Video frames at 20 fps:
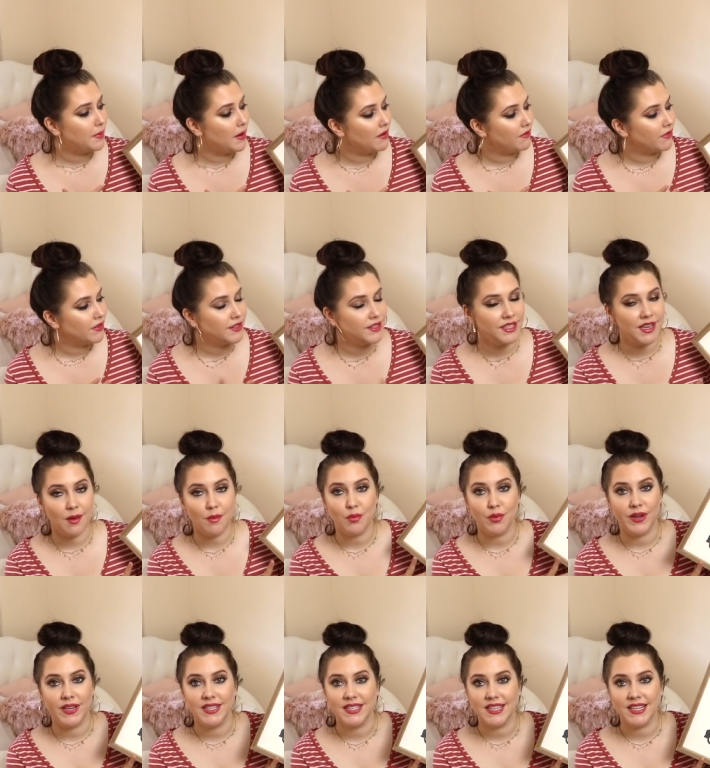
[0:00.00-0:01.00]
but for some
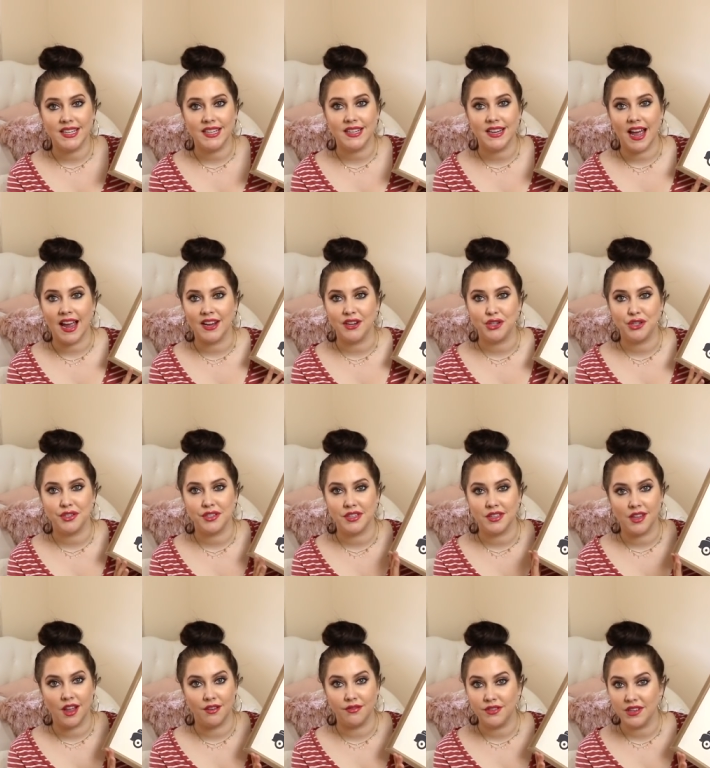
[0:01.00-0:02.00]
reason I
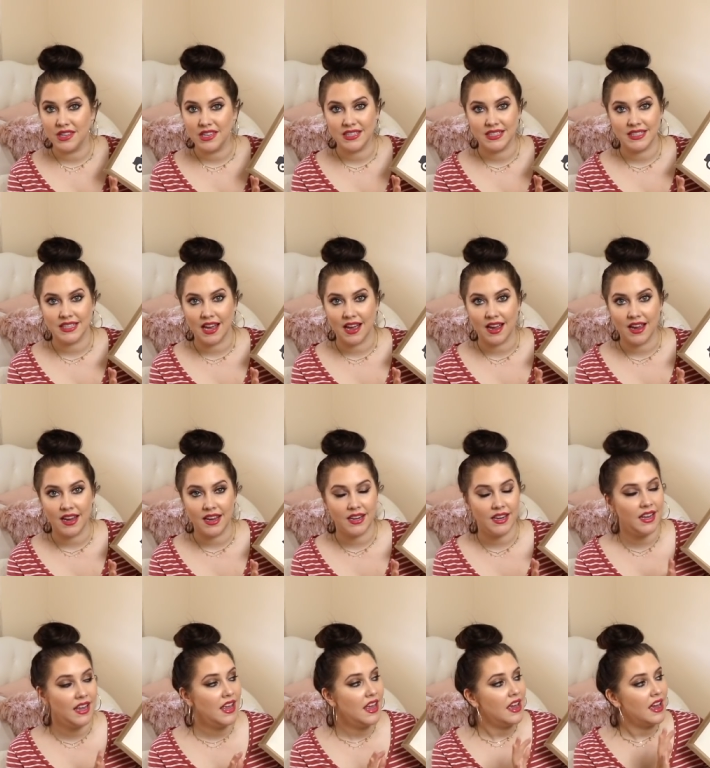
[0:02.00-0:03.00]
just loved the
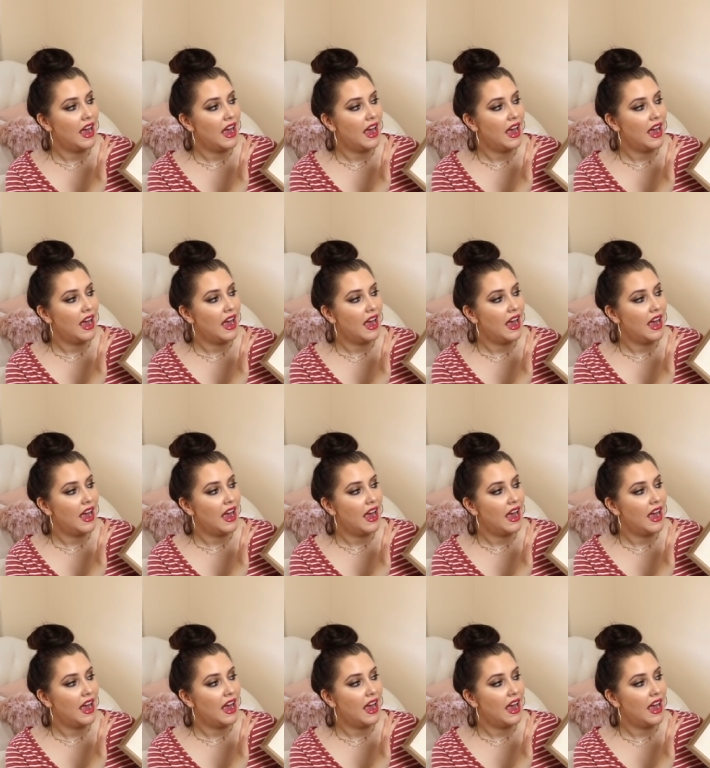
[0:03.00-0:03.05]
sign.